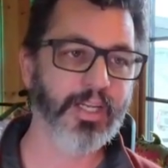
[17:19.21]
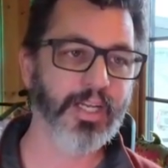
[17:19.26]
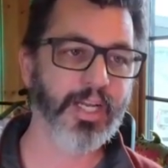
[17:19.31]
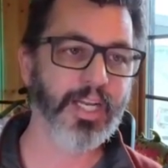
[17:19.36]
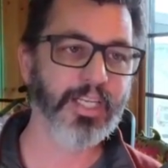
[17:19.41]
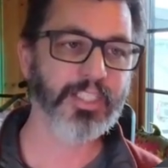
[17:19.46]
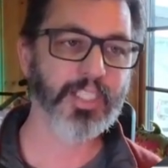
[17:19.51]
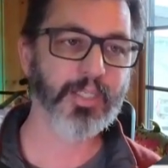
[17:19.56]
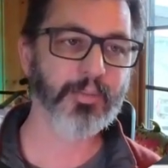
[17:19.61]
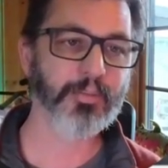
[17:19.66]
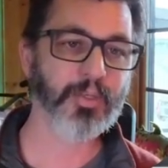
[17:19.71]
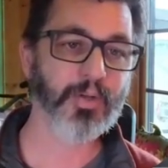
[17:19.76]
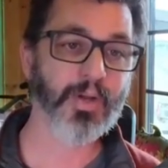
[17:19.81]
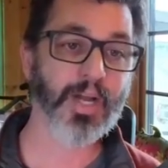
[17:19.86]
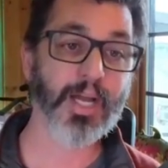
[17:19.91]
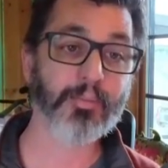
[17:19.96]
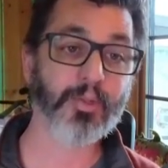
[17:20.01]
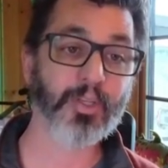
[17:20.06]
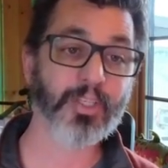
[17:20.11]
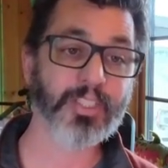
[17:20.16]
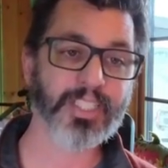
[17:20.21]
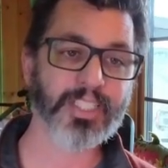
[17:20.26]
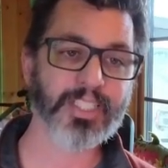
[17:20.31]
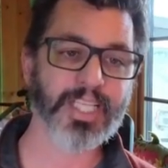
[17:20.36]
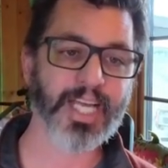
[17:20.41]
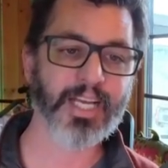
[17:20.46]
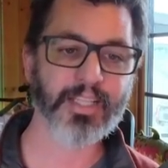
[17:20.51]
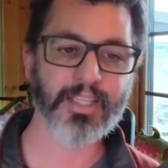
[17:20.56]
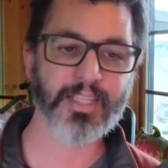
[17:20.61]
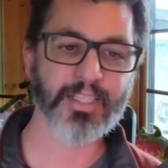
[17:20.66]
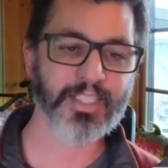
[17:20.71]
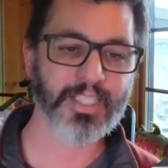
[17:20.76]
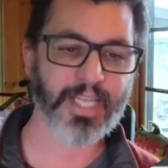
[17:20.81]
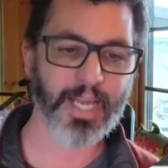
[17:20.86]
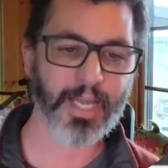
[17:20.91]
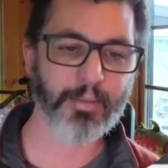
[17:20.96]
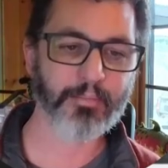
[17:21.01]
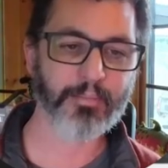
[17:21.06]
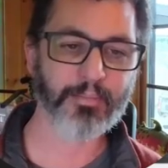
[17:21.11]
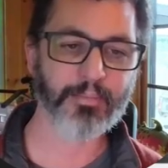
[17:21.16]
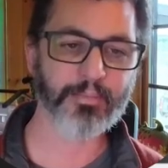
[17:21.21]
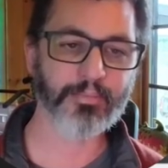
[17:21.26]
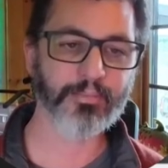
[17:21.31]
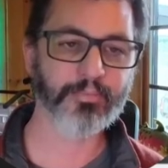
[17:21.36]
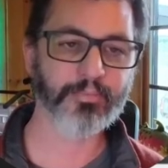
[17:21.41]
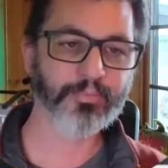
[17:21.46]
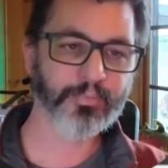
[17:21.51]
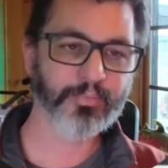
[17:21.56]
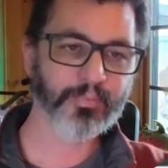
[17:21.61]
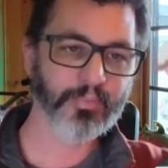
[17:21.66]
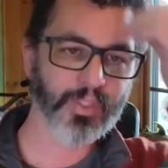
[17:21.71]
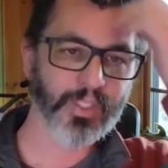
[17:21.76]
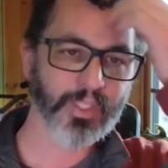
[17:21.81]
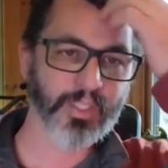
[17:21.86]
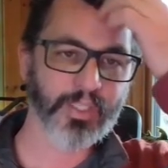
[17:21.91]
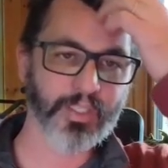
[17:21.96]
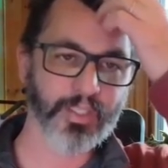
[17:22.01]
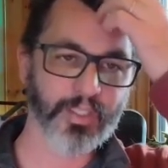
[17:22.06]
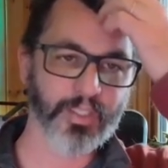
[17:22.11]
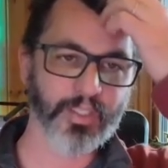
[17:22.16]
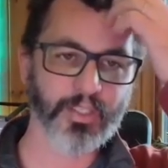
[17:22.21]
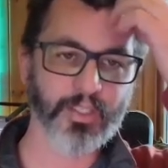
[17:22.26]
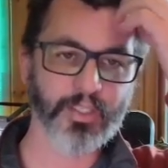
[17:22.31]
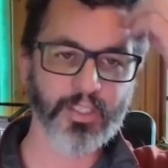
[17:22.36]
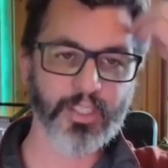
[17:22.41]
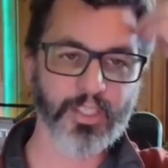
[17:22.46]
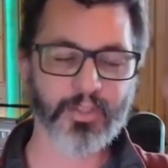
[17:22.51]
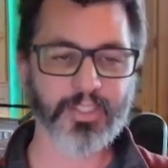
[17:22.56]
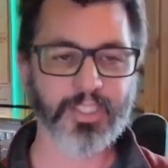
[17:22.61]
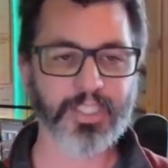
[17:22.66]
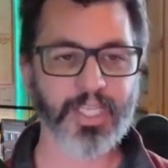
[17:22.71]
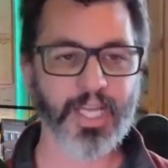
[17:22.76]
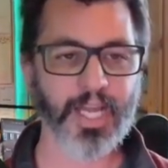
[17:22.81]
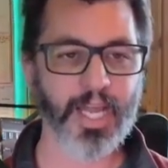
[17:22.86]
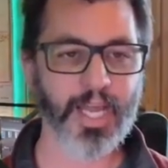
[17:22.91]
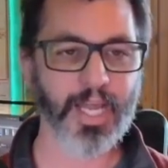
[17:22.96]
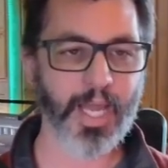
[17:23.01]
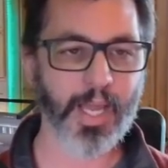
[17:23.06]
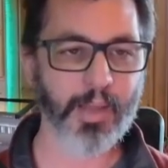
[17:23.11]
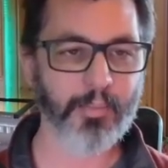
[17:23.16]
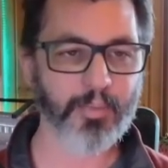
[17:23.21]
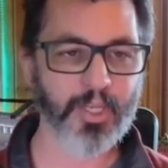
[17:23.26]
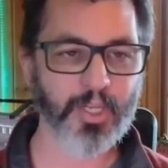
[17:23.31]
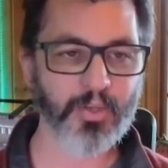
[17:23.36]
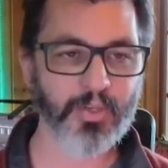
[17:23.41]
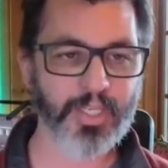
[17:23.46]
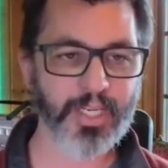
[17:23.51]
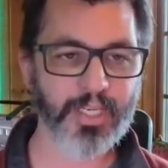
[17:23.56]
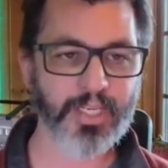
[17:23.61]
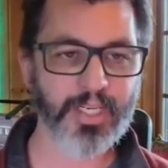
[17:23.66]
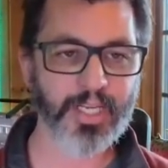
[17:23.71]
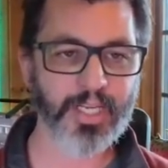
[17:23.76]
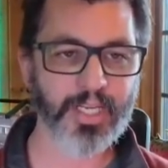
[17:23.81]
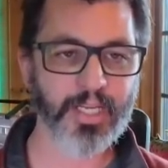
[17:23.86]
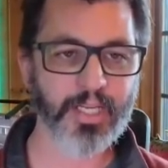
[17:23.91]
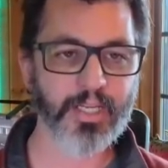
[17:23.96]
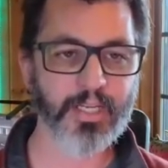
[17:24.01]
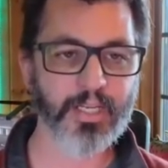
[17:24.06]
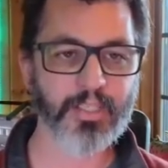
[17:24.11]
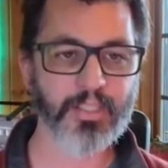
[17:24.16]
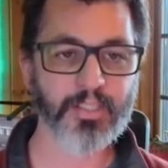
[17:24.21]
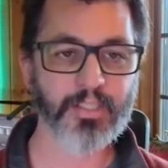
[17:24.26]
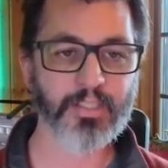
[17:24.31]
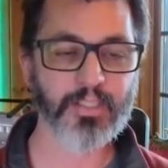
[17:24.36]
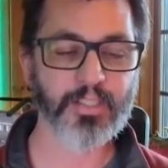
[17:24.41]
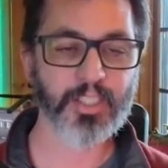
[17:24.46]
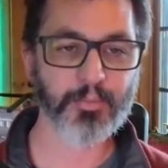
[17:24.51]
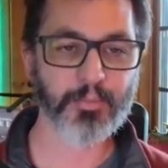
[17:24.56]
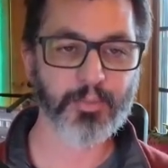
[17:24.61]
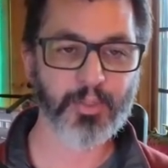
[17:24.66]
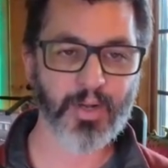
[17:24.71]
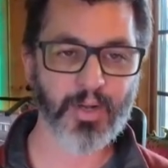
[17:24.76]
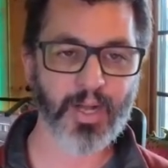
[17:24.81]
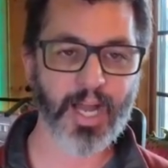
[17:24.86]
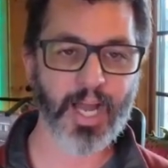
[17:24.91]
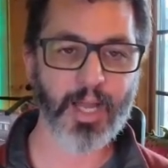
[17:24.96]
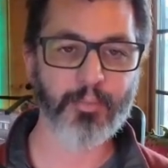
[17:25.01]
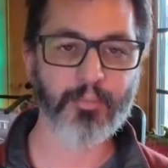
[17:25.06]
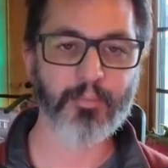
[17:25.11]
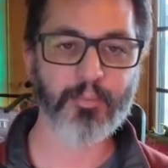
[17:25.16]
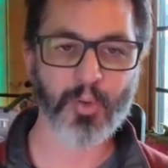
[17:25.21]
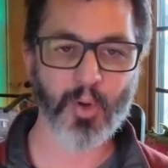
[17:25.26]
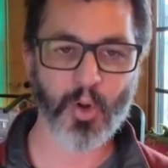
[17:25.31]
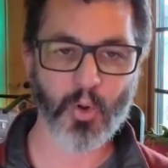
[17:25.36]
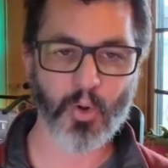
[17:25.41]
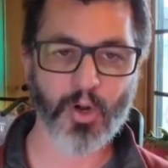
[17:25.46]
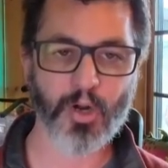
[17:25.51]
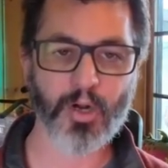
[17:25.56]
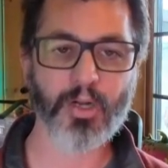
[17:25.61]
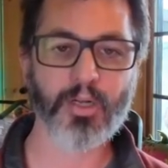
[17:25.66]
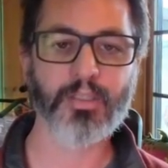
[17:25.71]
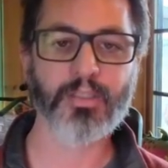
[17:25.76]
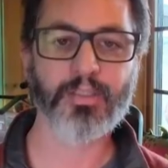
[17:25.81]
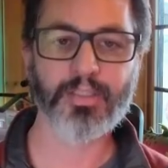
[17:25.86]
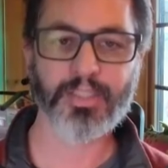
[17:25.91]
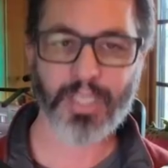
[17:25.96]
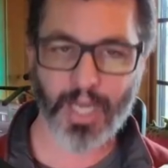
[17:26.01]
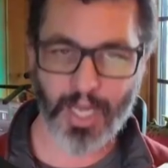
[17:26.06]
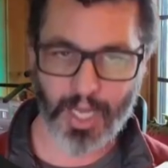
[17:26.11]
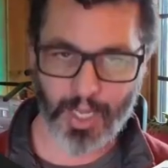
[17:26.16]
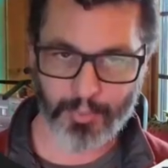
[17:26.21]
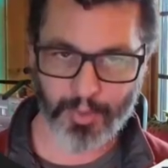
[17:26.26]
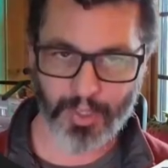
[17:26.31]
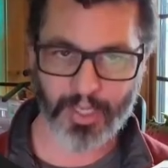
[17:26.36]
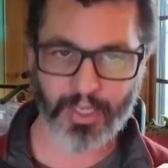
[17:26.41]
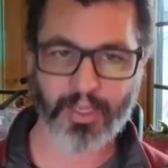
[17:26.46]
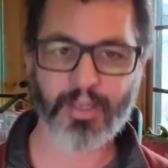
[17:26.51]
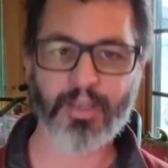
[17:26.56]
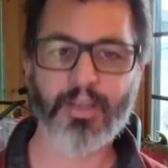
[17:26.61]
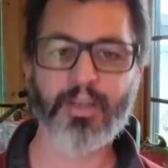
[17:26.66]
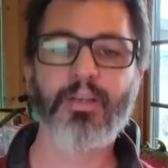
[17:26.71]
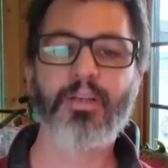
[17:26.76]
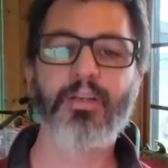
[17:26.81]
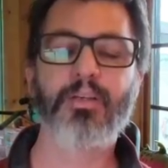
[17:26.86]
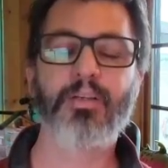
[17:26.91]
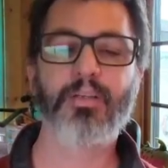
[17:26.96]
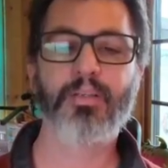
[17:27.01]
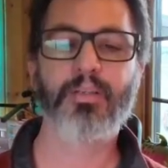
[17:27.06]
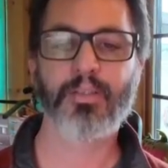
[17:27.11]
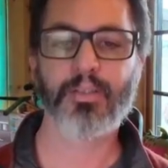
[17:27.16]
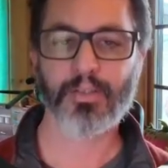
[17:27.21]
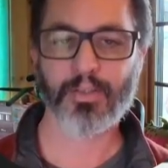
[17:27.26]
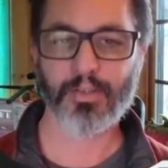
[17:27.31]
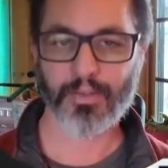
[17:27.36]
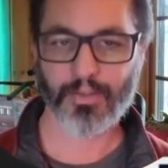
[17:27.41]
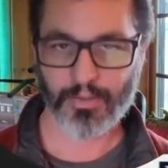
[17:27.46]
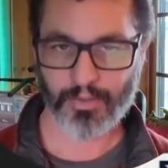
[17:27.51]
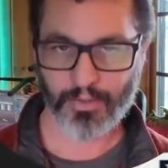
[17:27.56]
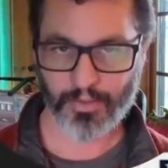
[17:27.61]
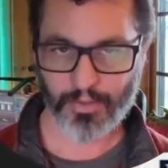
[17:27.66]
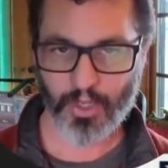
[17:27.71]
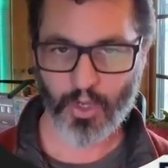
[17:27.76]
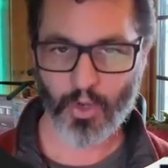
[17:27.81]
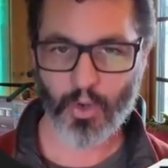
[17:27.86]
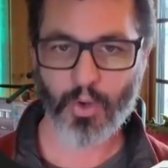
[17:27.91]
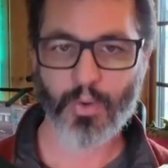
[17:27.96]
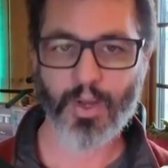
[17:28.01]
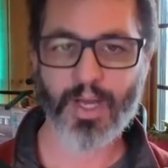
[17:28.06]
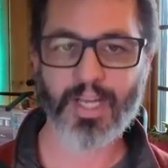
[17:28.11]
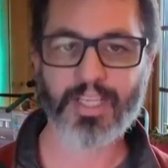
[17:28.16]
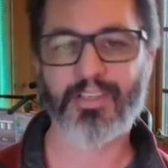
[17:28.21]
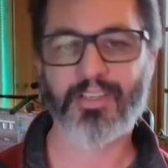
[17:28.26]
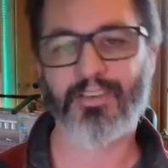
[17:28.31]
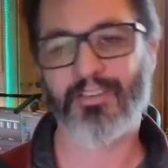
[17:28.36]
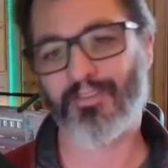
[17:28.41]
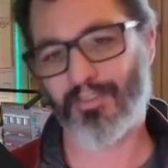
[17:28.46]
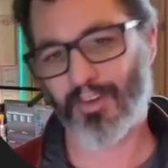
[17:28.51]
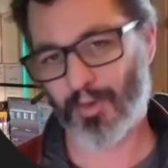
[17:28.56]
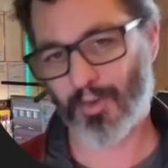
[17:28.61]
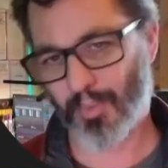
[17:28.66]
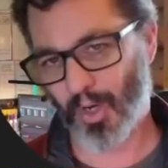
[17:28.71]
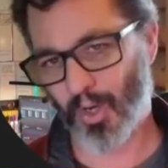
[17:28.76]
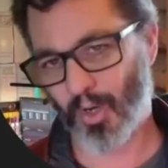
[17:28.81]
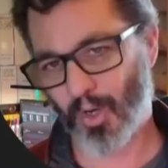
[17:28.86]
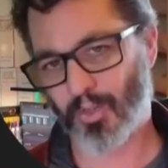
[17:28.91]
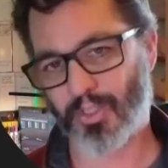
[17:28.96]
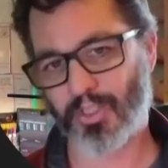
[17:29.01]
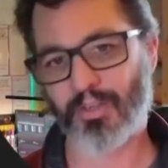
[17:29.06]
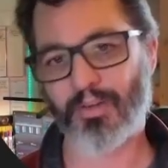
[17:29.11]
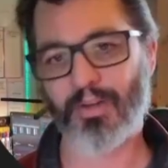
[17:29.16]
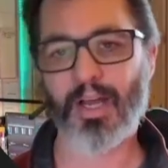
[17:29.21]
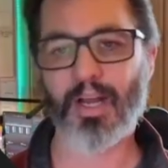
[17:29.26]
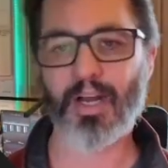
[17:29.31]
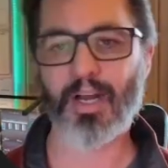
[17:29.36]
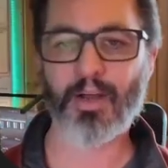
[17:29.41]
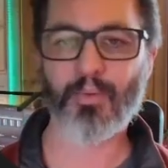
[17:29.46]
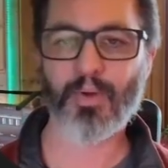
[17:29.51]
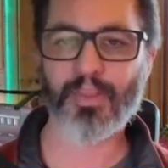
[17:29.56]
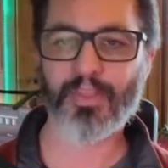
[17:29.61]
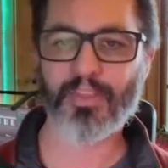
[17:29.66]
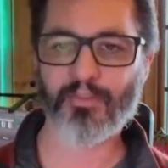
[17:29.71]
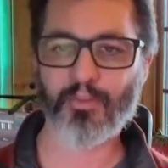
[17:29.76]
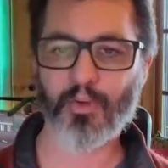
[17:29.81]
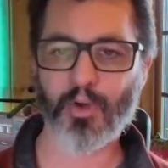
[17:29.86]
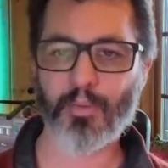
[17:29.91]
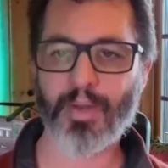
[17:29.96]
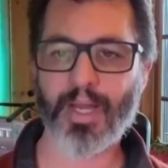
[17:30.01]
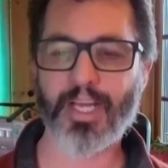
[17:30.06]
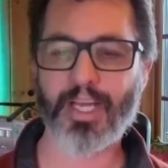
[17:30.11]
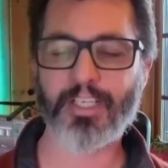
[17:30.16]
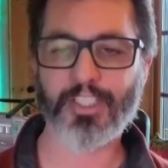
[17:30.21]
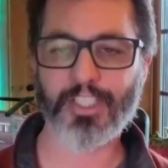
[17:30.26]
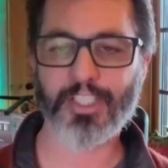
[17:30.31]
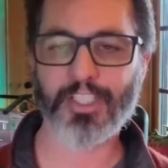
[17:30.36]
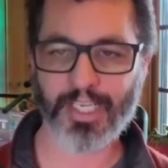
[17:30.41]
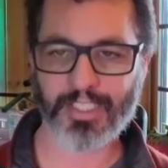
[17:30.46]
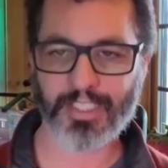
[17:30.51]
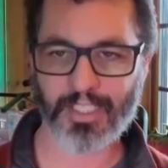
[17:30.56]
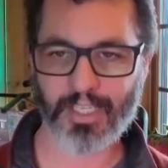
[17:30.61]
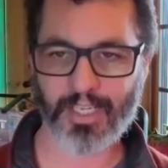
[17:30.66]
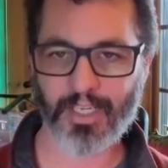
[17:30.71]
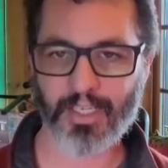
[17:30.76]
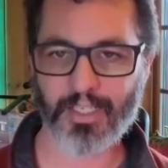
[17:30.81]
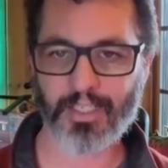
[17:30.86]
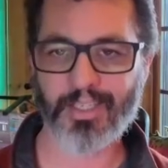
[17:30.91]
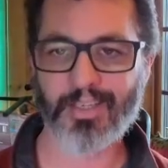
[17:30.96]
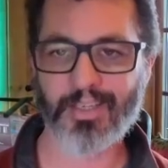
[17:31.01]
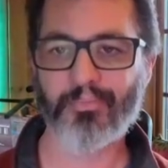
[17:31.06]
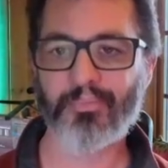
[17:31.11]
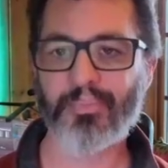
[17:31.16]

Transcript: And subscribe looks exactly the same. You would say MQTT subscribe, broker, topic, QoS, verbose, and I want the format in JSON.